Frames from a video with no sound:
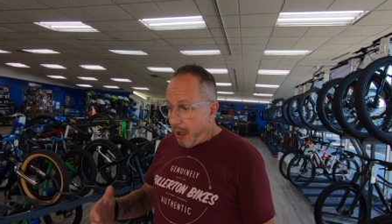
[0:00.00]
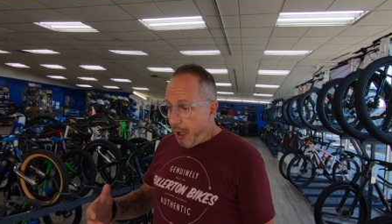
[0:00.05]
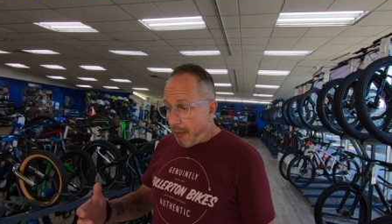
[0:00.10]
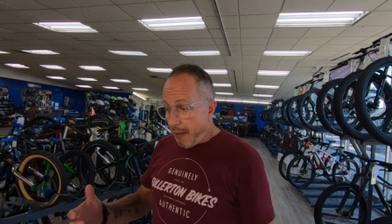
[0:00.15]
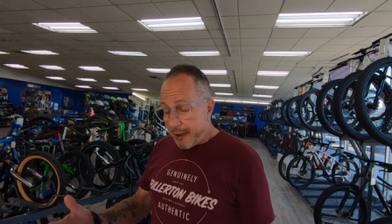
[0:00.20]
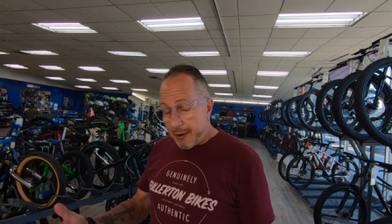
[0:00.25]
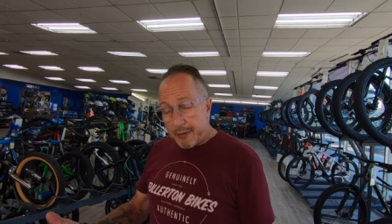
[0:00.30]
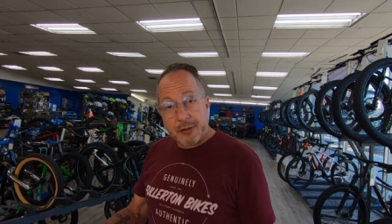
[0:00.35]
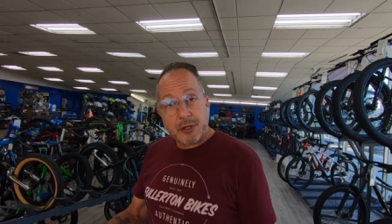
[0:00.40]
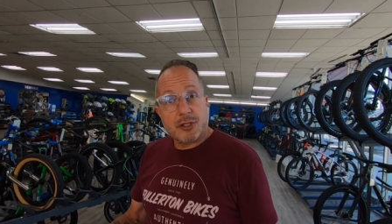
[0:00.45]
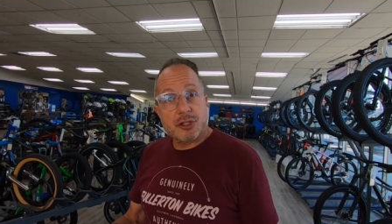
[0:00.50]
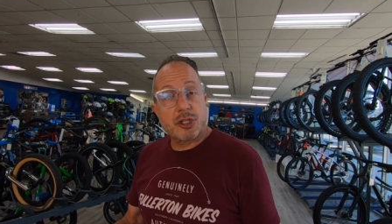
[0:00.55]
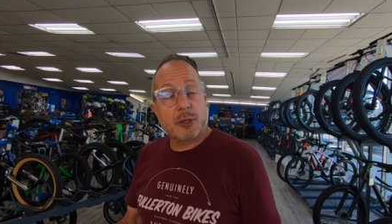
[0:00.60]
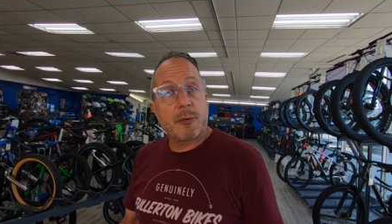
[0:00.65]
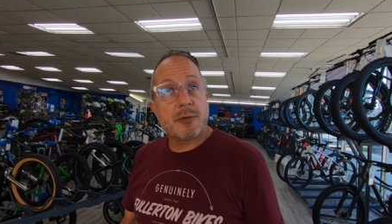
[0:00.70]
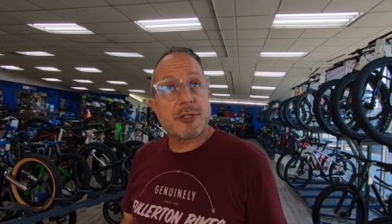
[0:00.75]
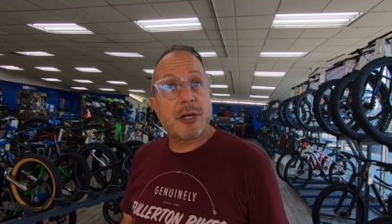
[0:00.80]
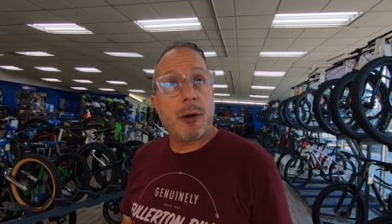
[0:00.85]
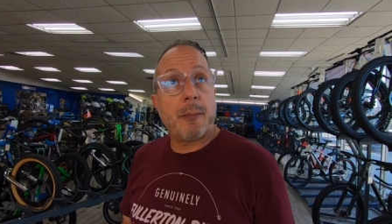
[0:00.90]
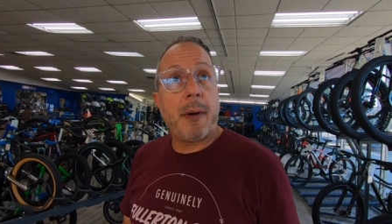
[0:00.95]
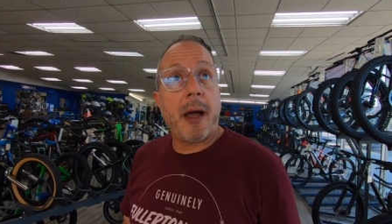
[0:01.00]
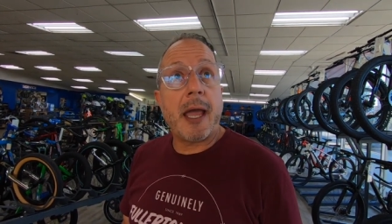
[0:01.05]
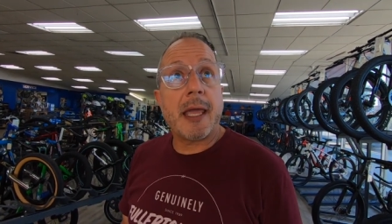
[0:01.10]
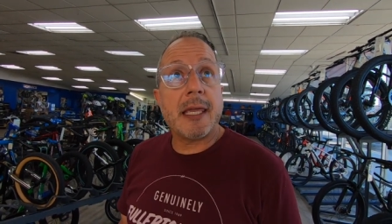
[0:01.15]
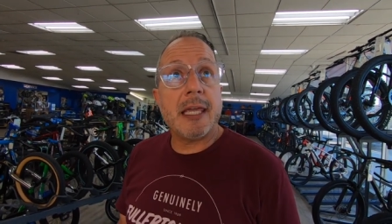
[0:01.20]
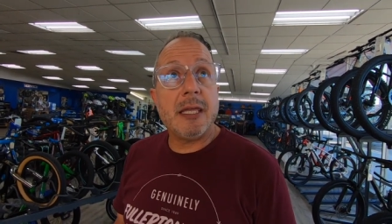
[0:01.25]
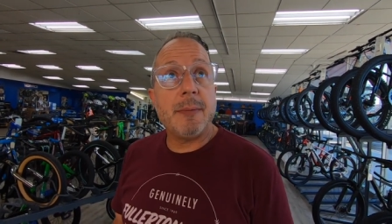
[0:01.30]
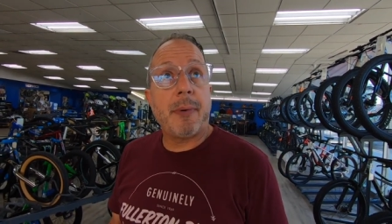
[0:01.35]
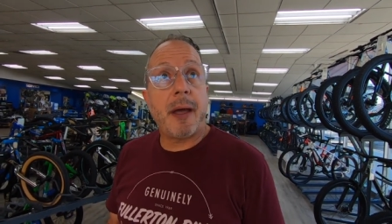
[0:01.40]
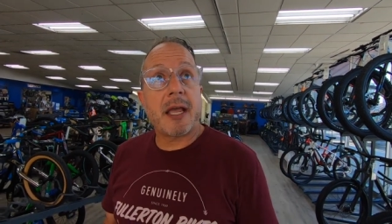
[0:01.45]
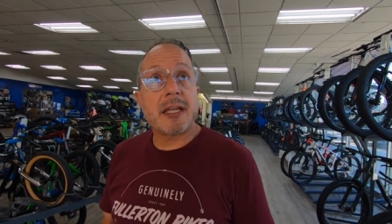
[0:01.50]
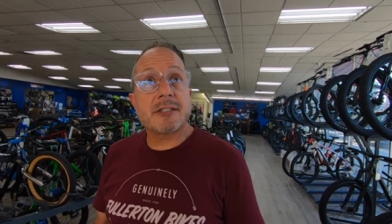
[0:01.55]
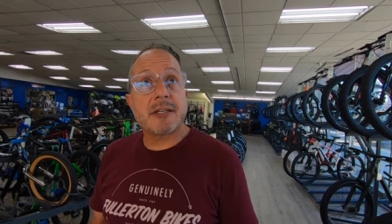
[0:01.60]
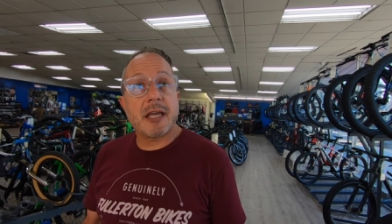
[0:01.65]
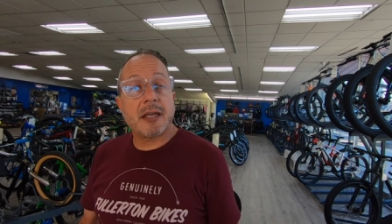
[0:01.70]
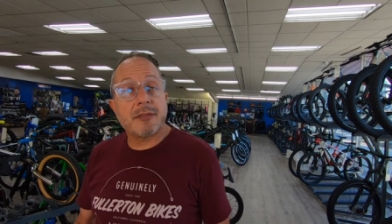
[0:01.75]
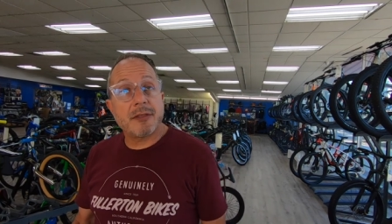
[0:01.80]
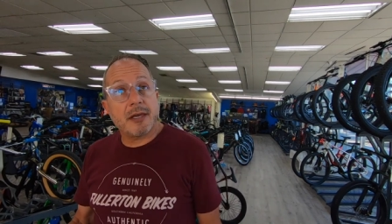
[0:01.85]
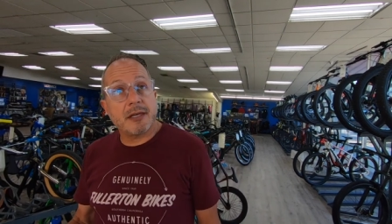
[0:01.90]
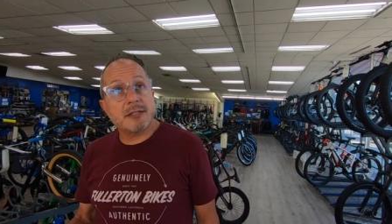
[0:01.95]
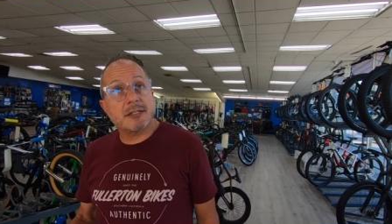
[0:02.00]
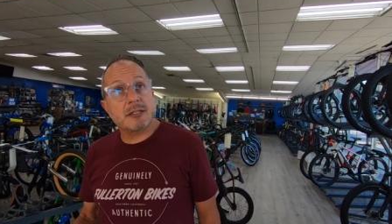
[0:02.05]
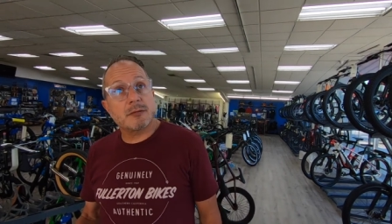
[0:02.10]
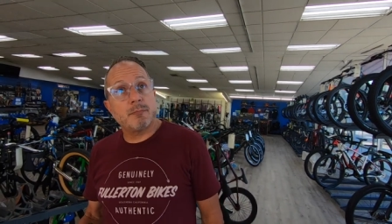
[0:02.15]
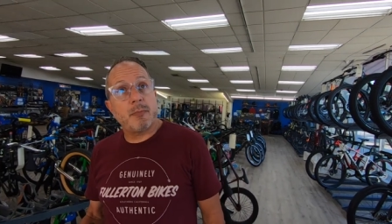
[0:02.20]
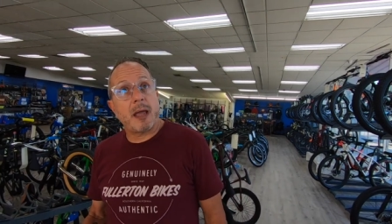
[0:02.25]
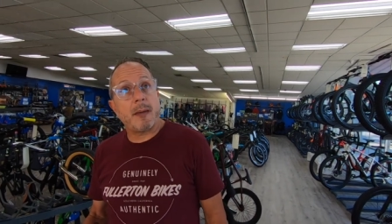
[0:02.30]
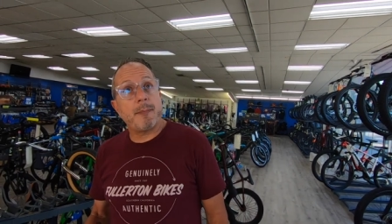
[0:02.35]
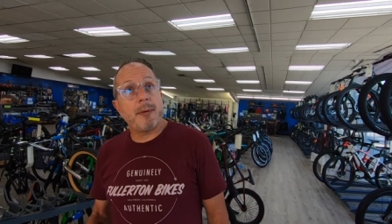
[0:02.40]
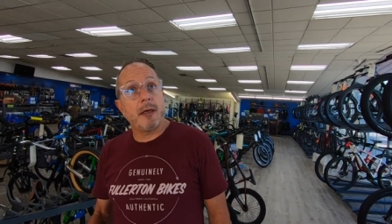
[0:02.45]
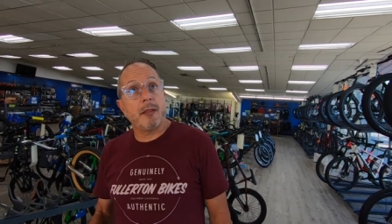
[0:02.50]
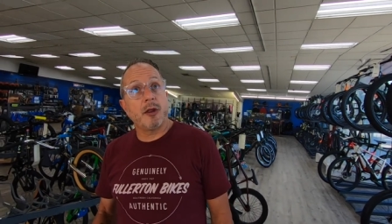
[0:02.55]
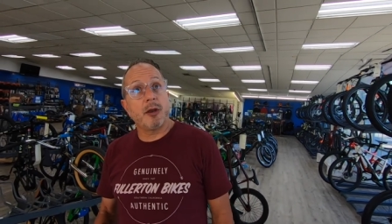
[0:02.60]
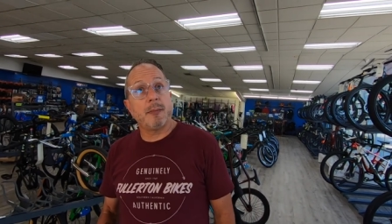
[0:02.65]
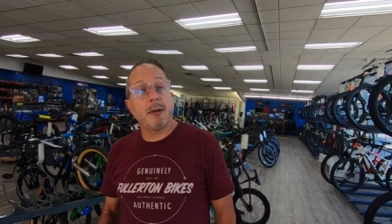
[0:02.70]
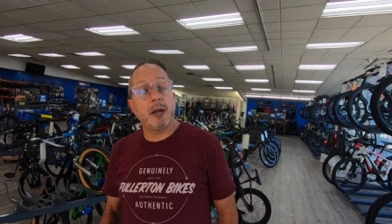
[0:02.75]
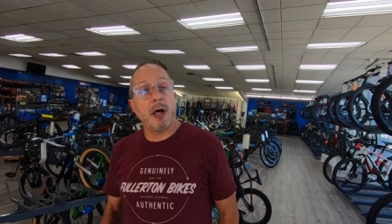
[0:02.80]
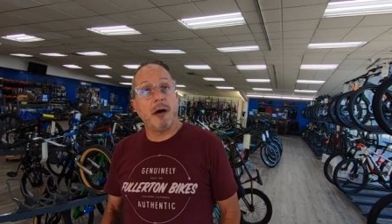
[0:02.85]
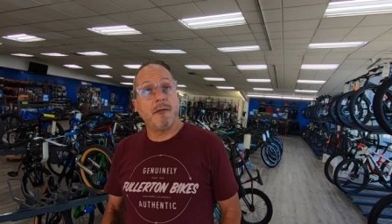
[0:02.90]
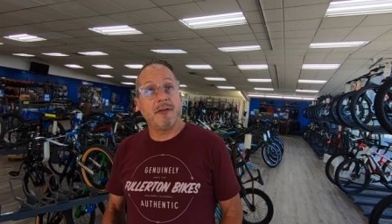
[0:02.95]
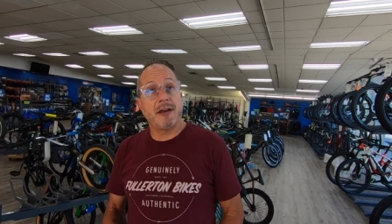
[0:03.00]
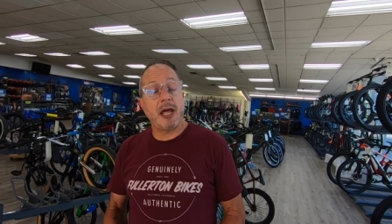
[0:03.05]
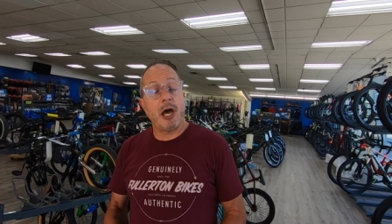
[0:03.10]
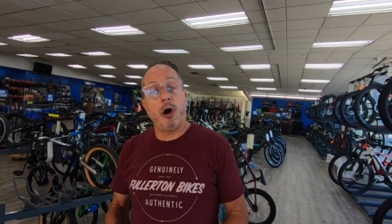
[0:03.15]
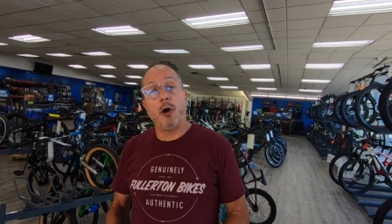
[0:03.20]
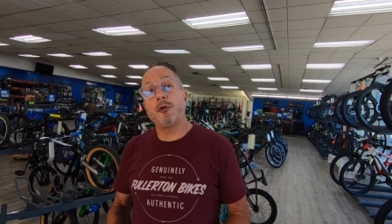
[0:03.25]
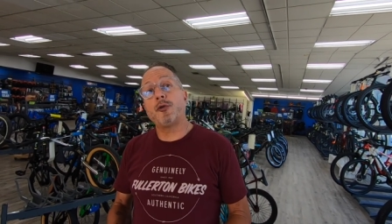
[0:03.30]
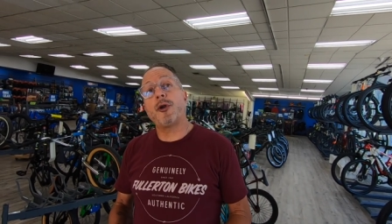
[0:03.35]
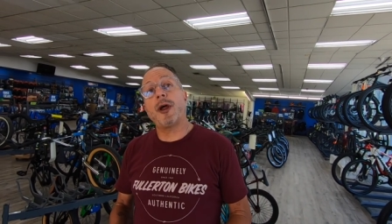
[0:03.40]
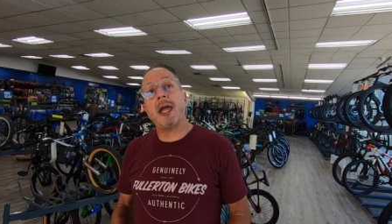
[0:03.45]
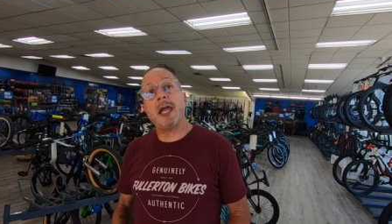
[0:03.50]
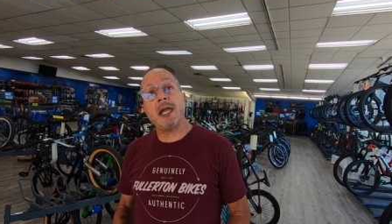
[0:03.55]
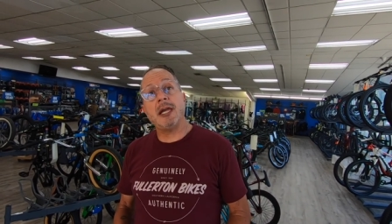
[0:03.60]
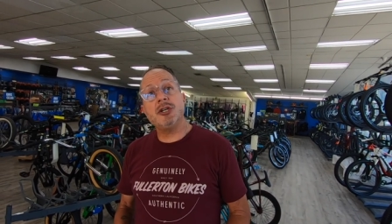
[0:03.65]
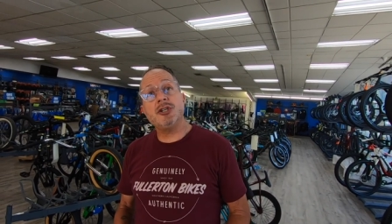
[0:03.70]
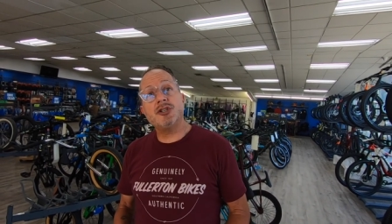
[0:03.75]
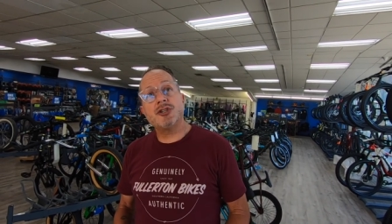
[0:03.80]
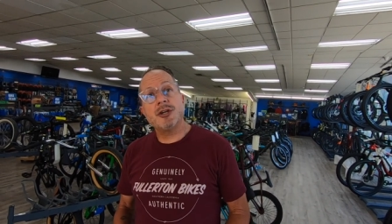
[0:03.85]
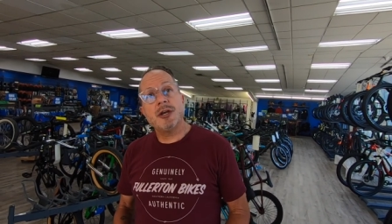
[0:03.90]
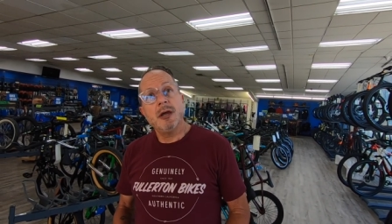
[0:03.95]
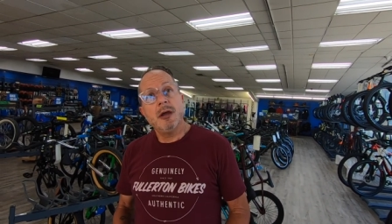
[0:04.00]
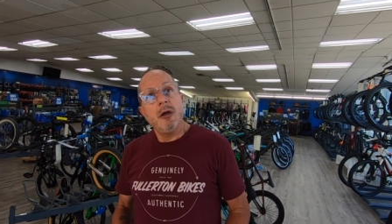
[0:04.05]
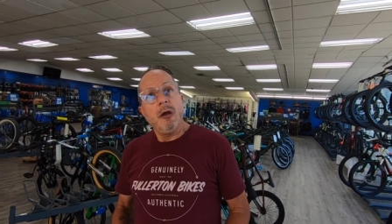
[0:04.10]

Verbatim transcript: a lot of the consumers that are buying e-bikes like this might be a little bit of an elder age,